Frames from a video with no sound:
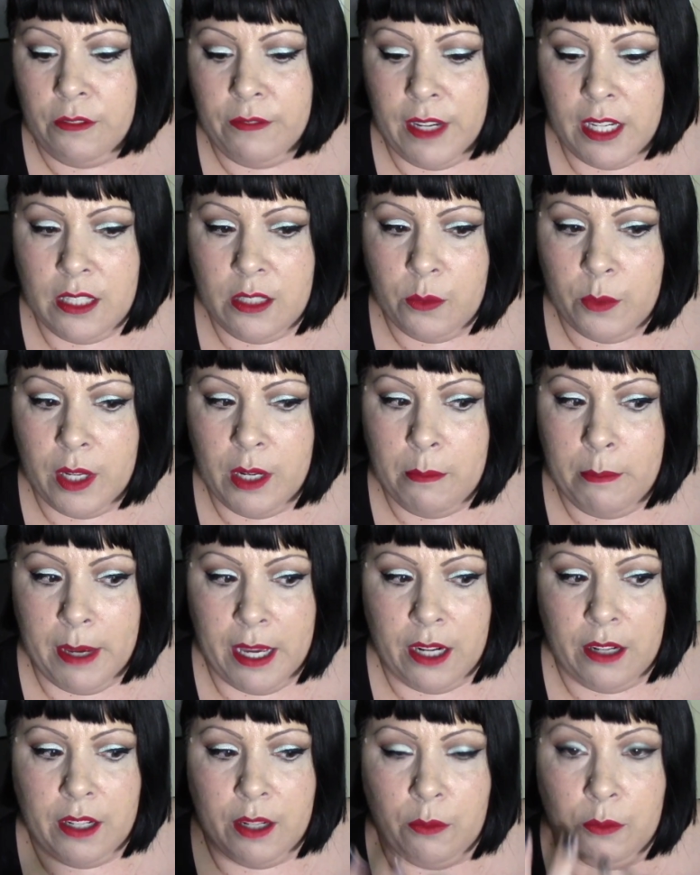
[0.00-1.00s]
Faced one
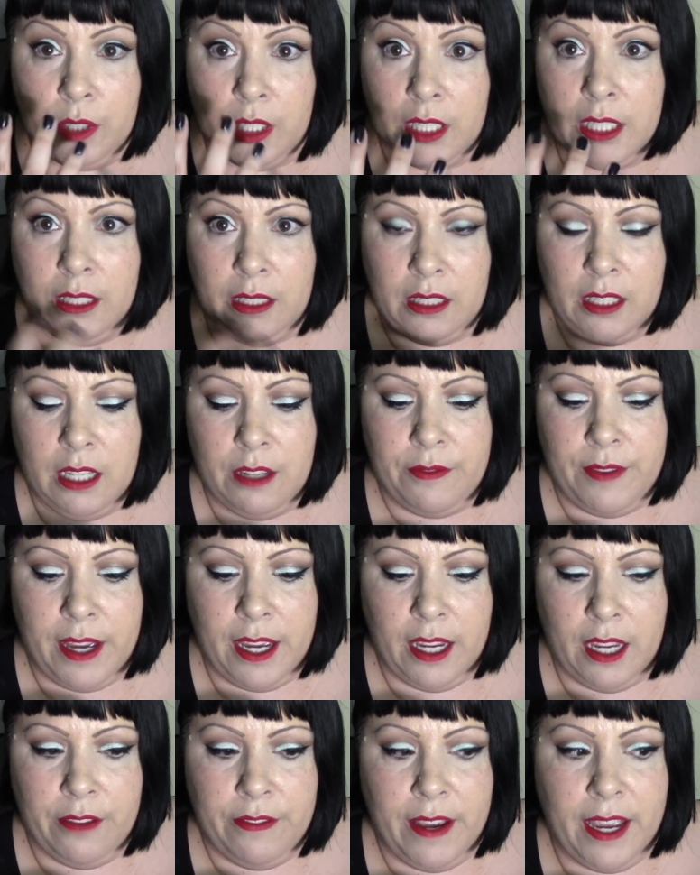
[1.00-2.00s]
better. It really, if
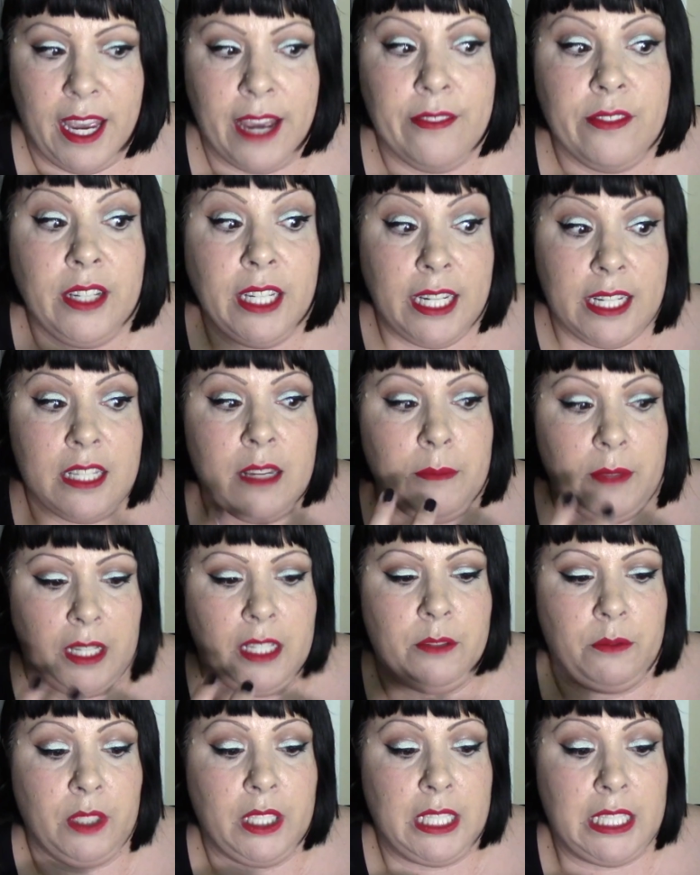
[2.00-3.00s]
I ever need something
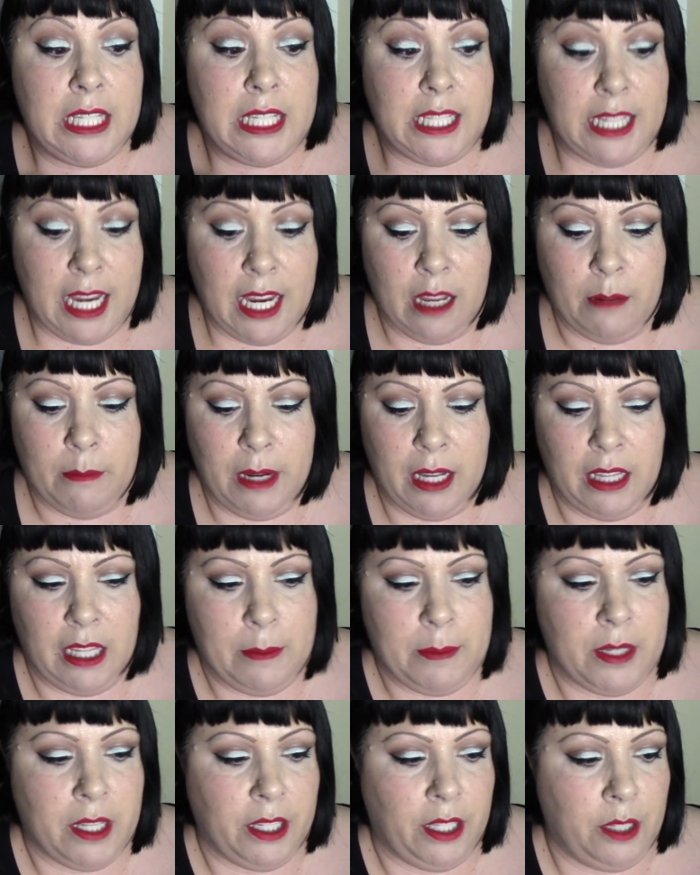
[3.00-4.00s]
to really stay on my
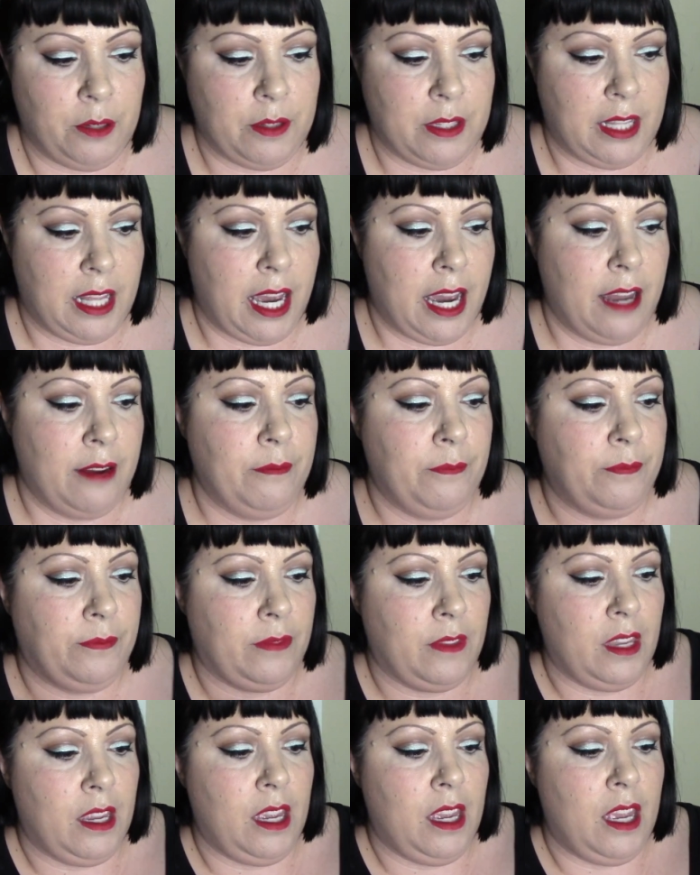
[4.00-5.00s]
lips, I'll use that.
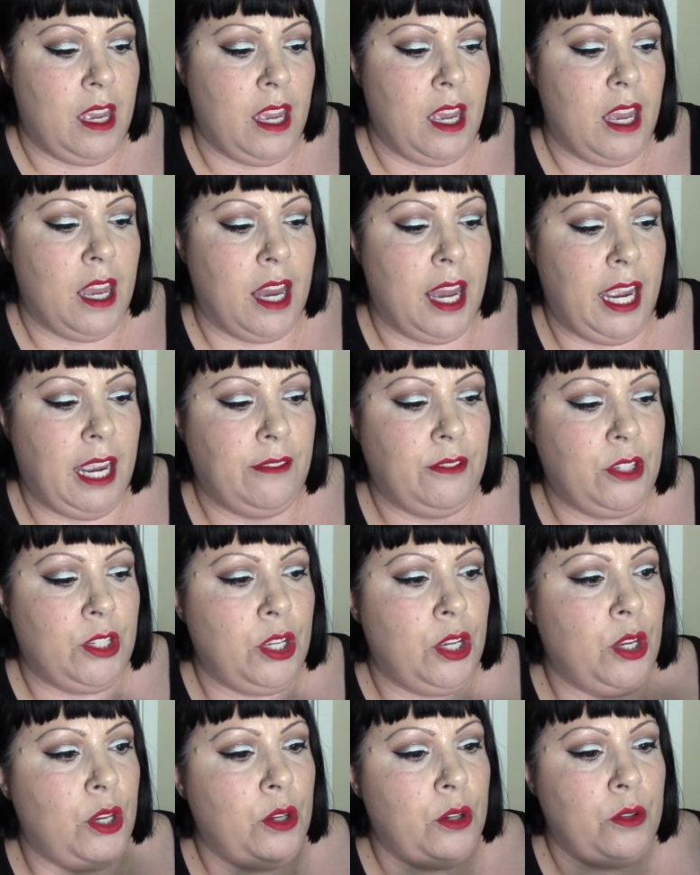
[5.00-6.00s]
I have
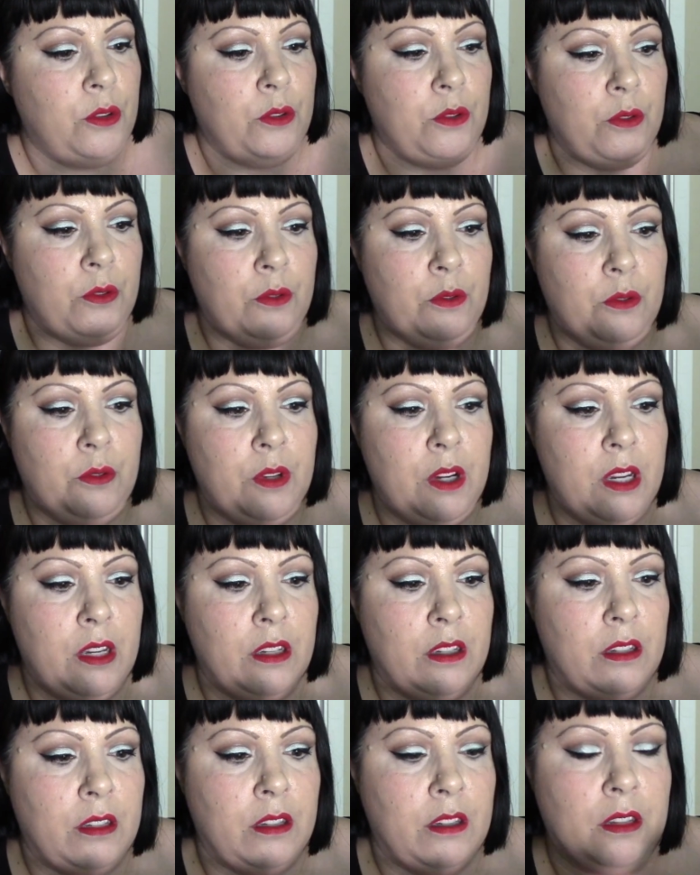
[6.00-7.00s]
two
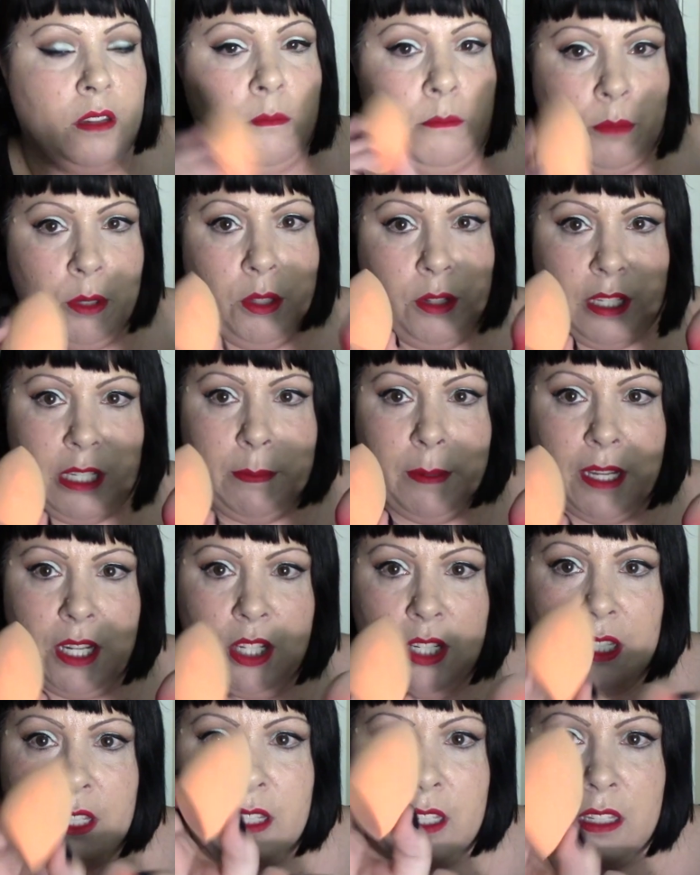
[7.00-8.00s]
beauty
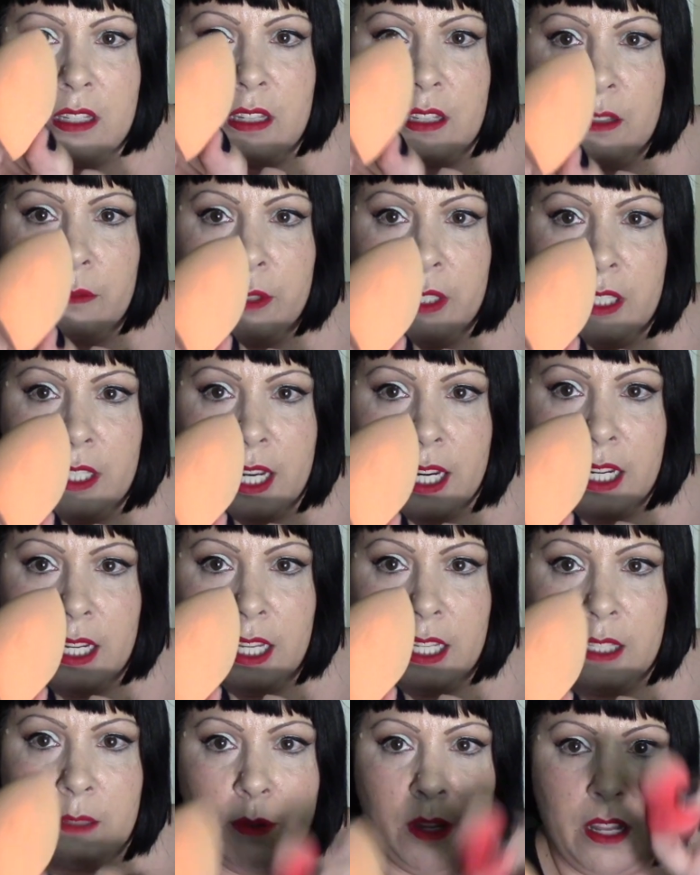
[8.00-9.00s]
sponges. This is a Real
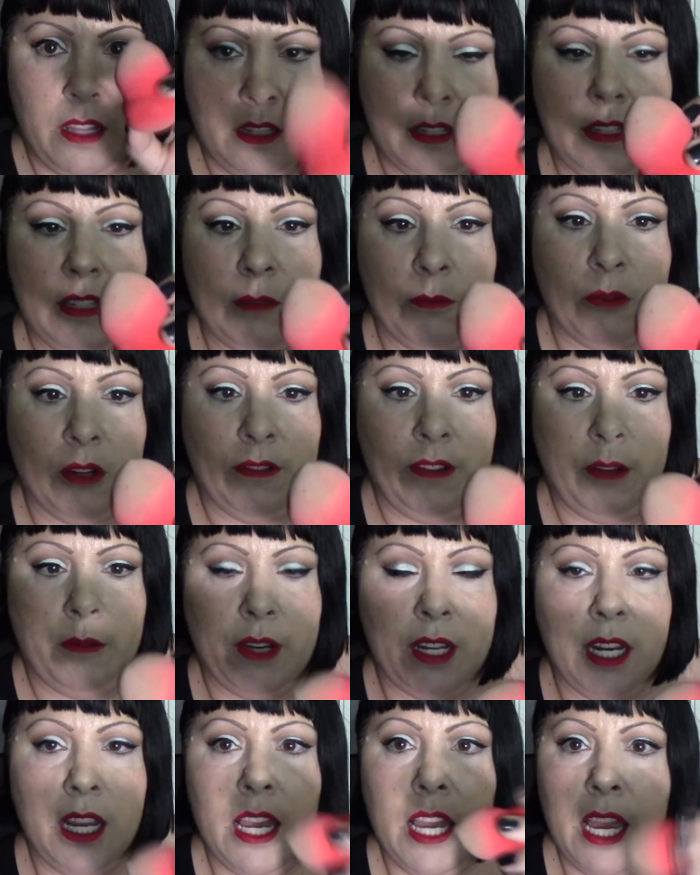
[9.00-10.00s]
Techniques one. This is a Morphe
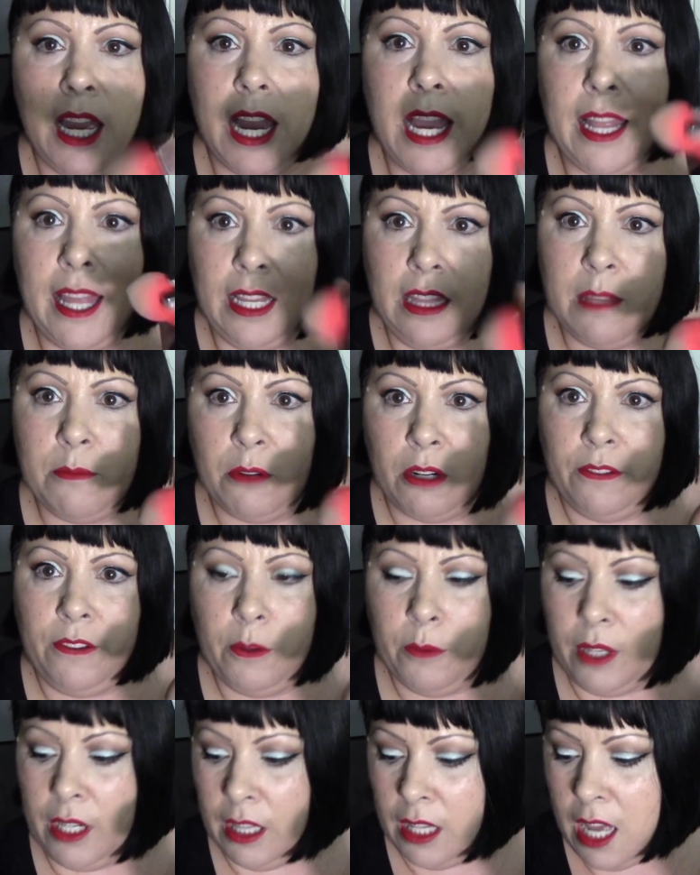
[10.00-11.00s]
one. I like the Morphe
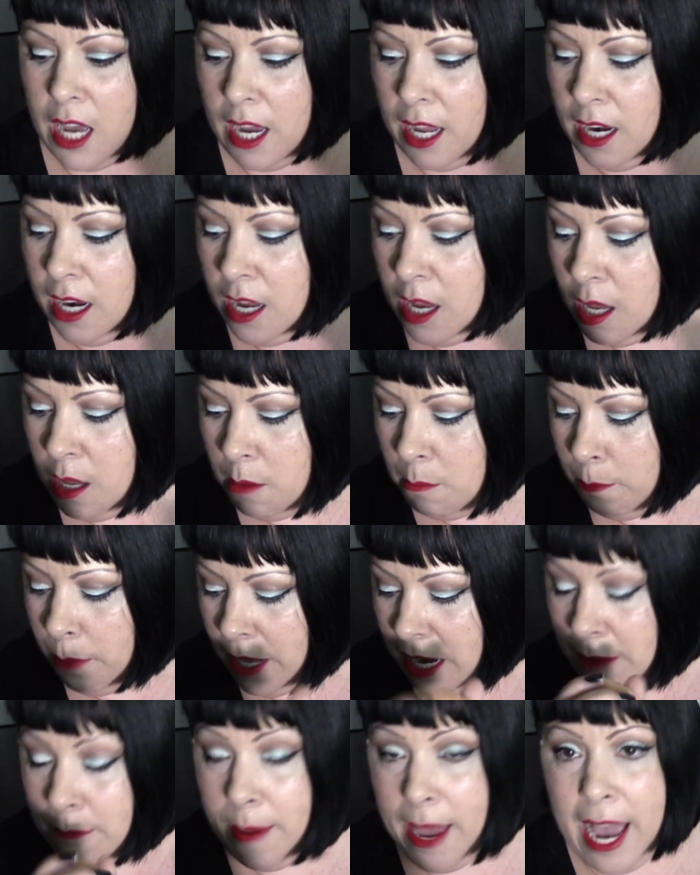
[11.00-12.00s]
one a lot,
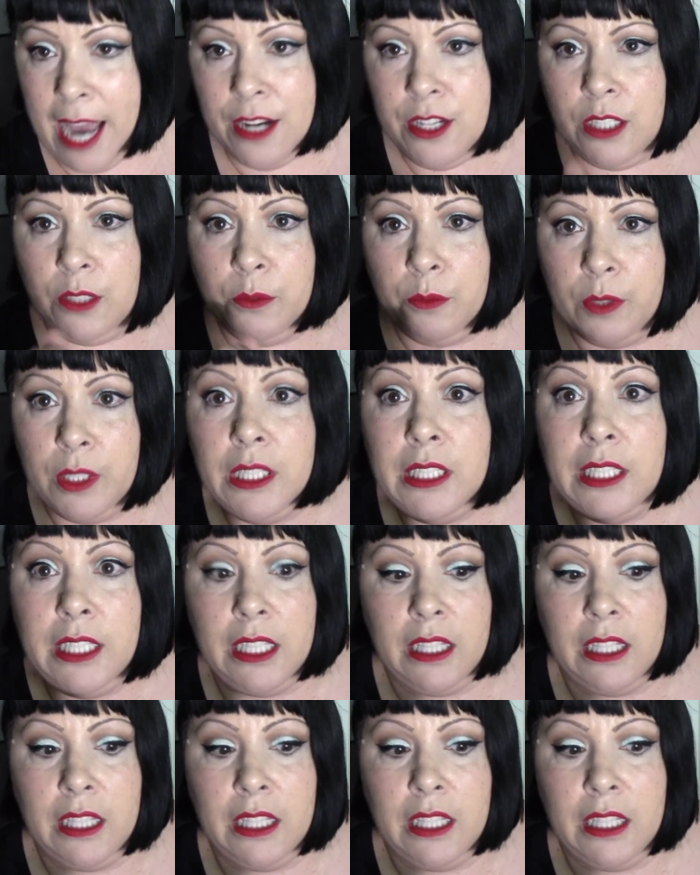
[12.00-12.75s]
but I'm actually really